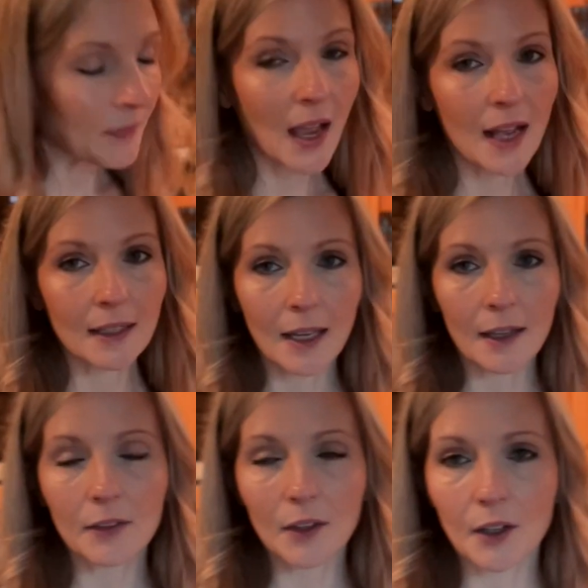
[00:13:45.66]
and
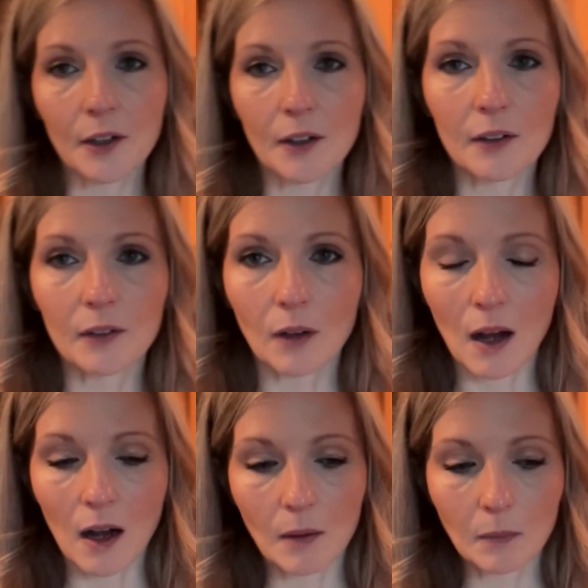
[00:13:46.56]
get their
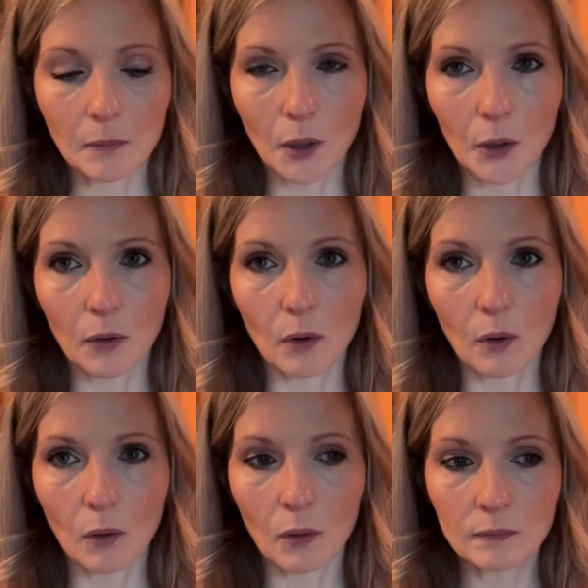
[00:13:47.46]

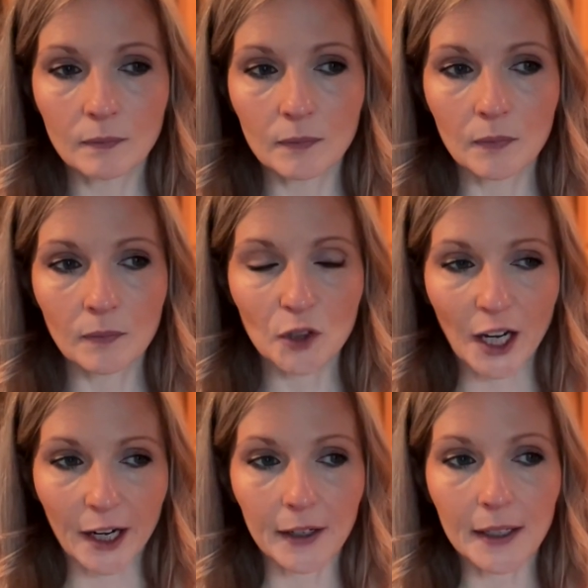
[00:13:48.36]
local
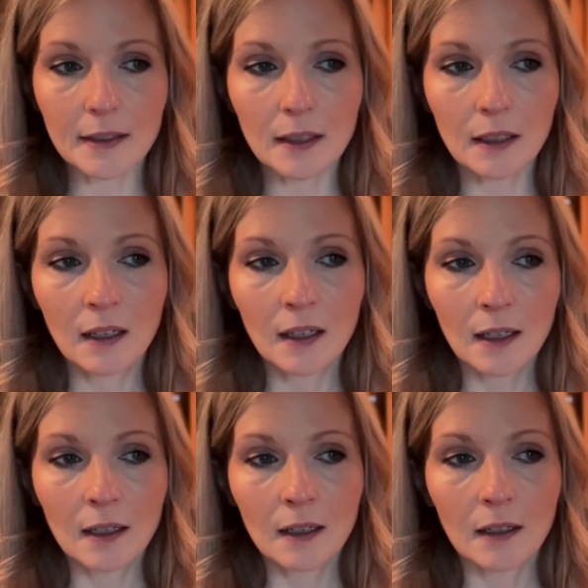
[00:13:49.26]
cherries,
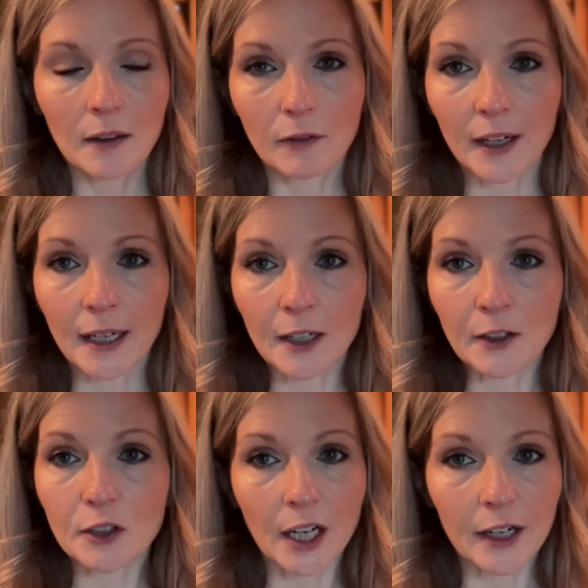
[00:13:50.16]
the Rainier
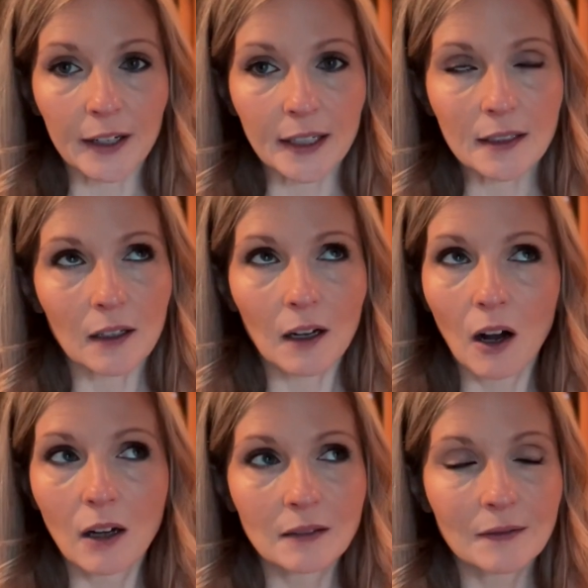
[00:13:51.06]
cherries.
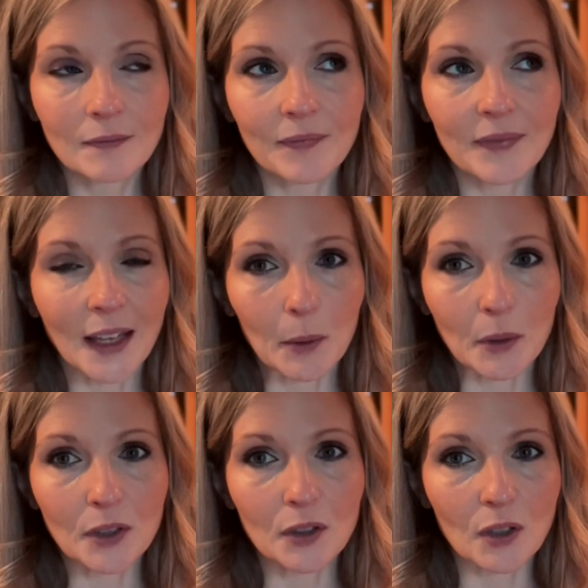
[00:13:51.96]
Oh, they were
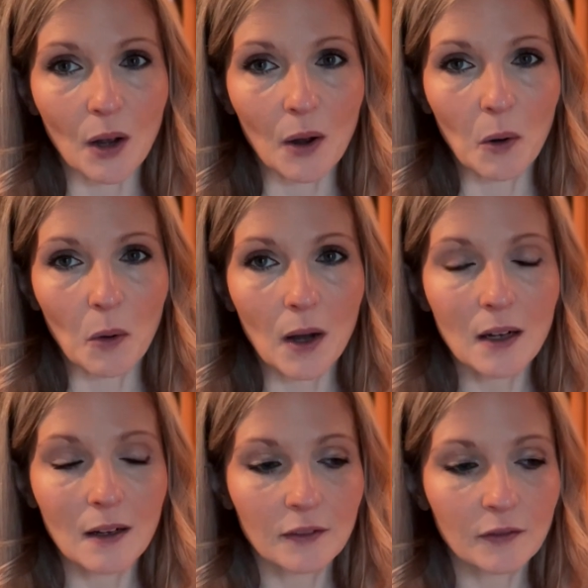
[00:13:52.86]
so
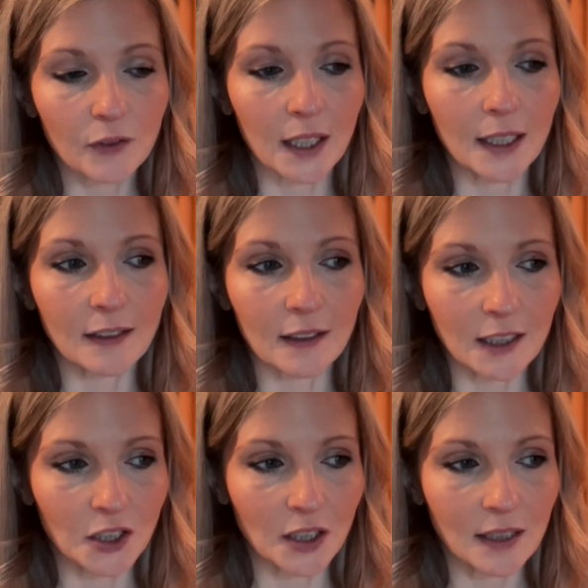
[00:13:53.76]
freaking
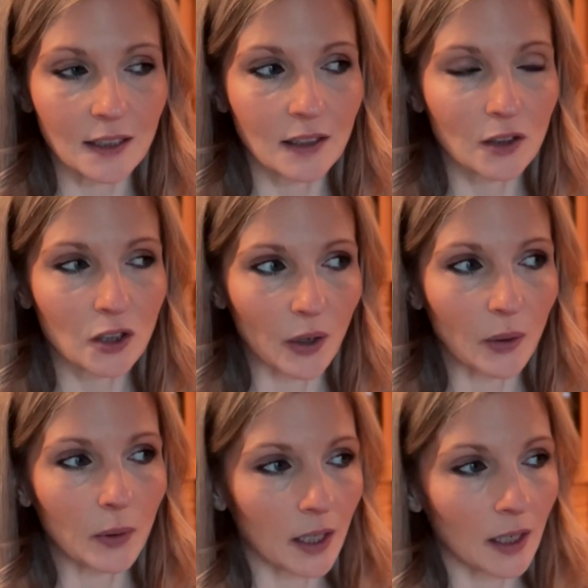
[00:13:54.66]
delicious.
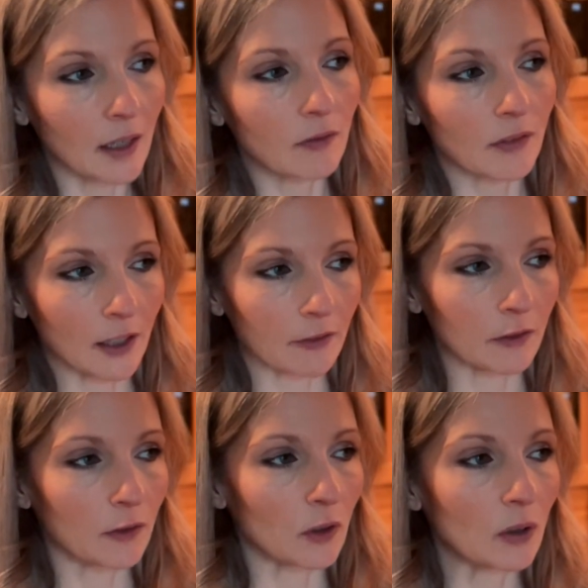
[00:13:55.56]
So good,
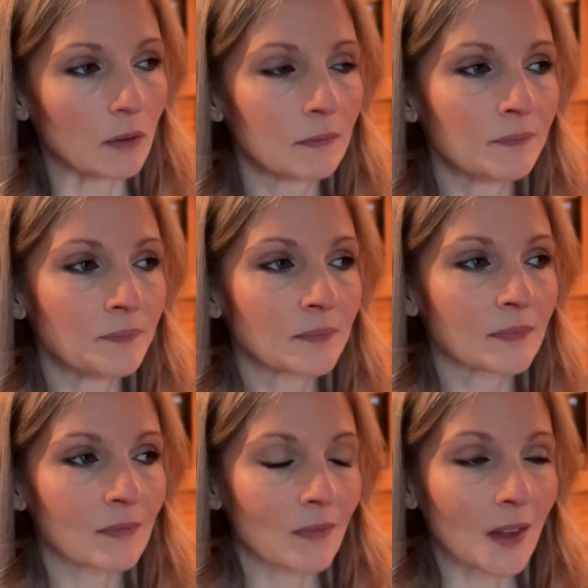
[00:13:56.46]
flavorful,
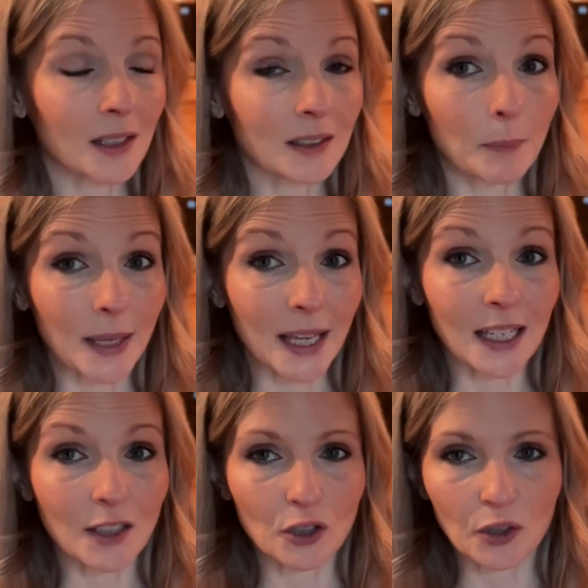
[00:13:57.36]
big
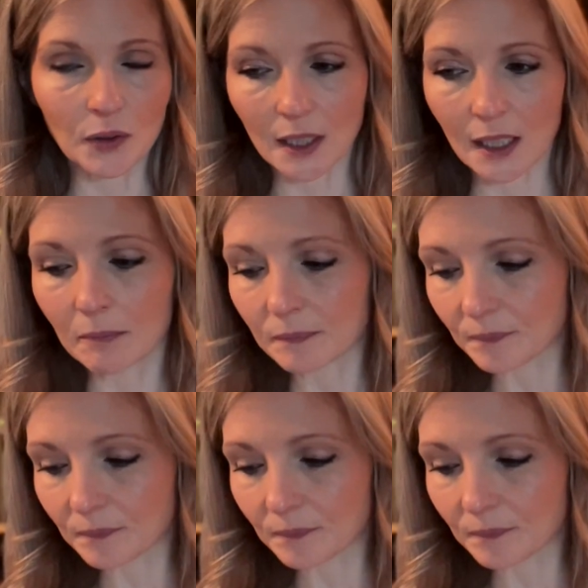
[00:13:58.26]
and juicy.